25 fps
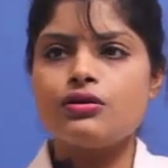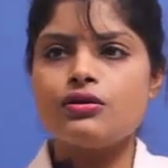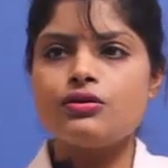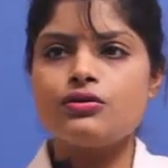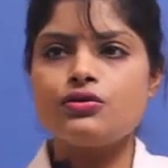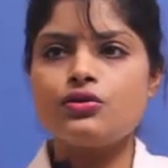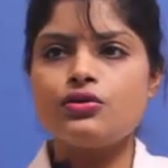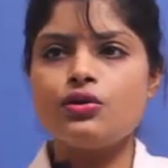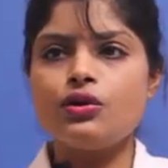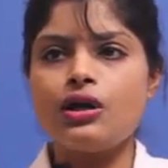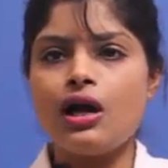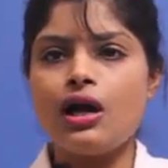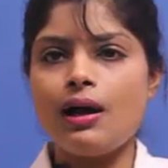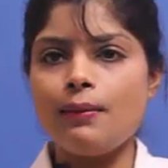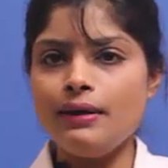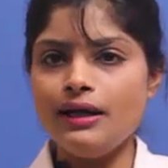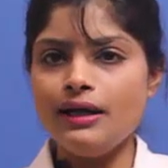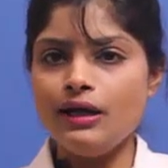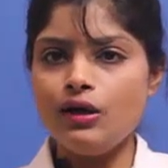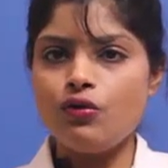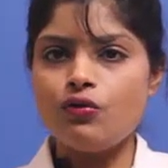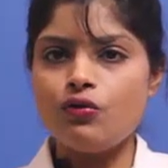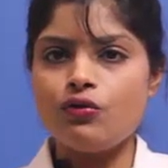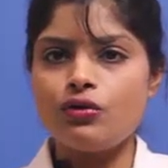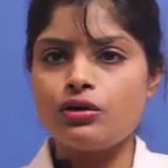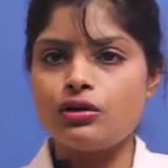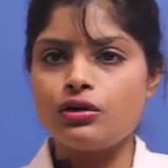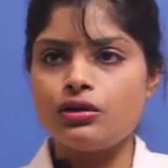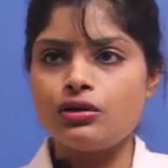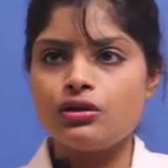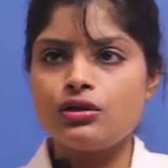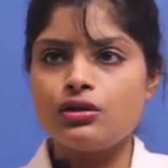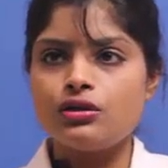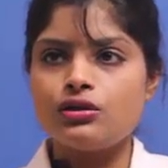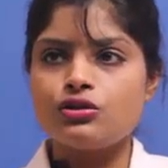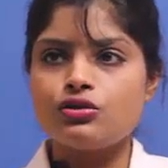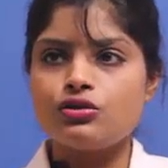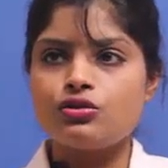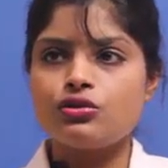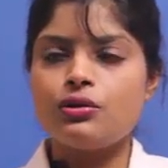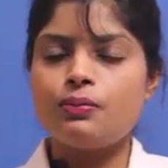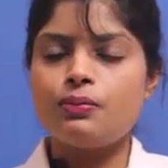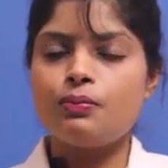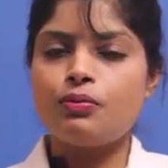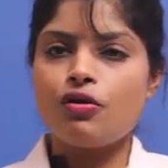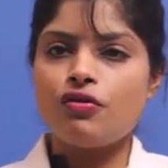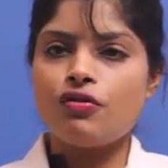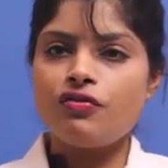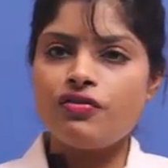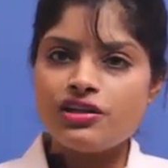So coming over to the
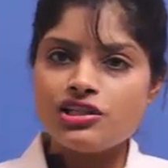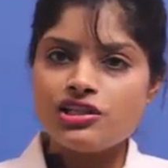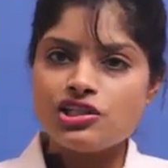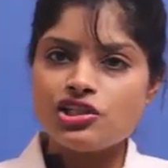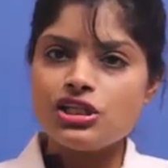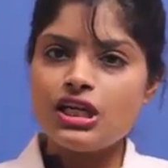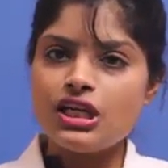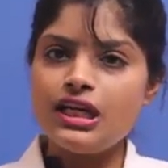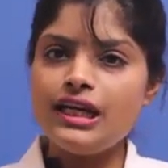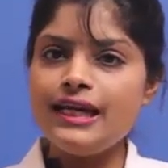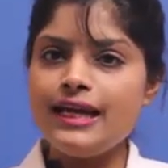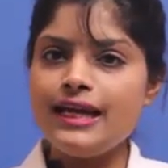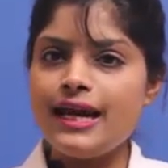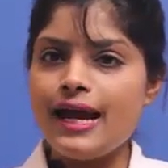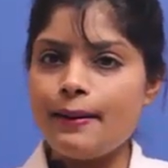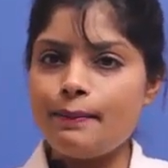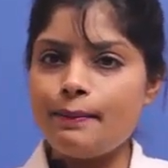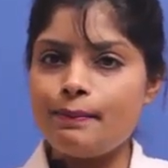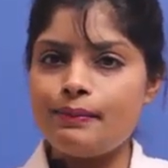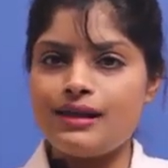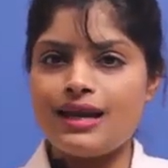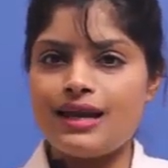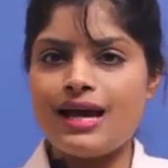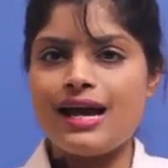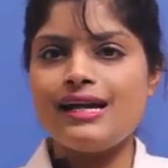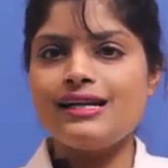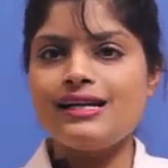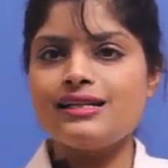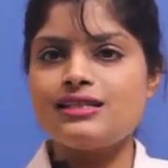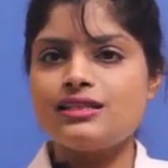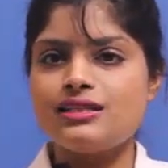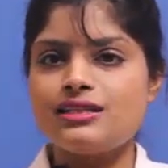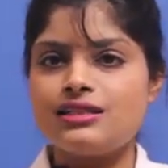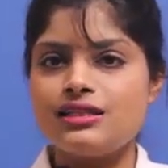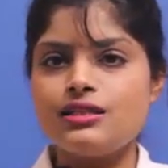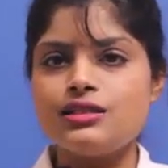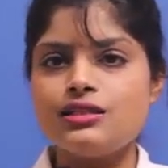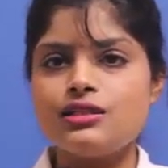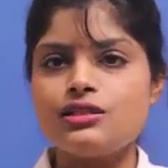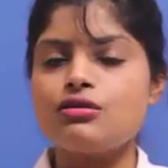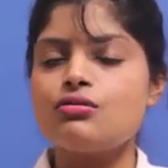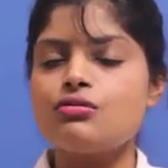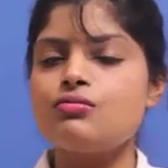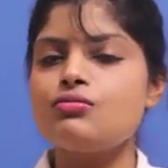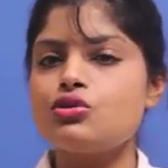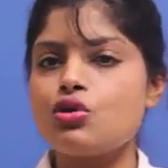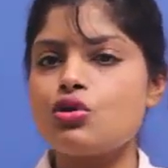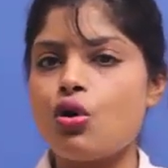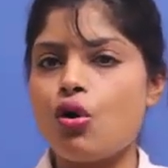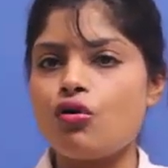professionally applied
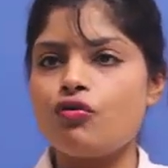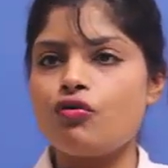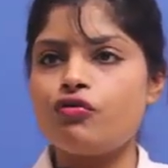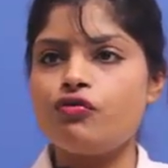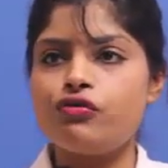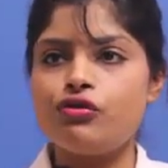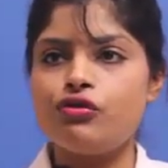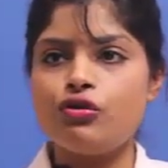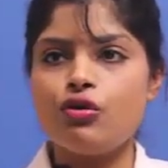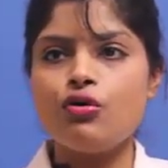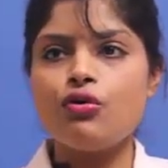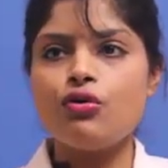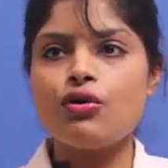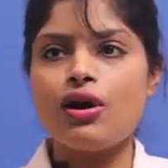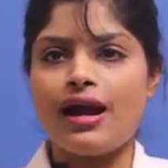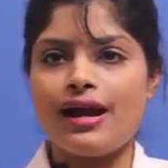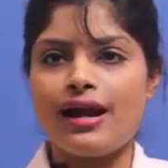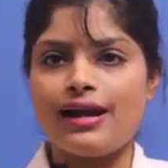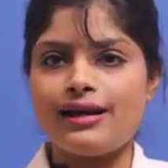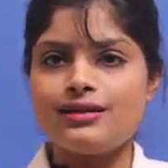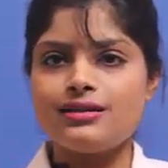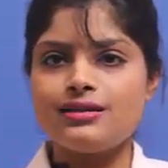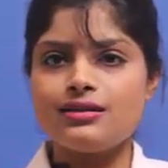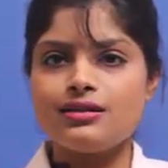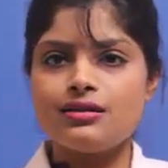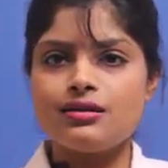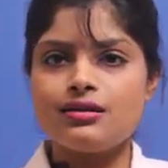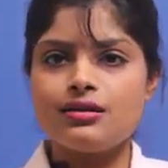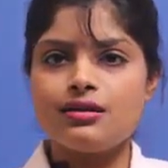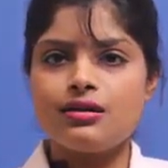systems of fluoride,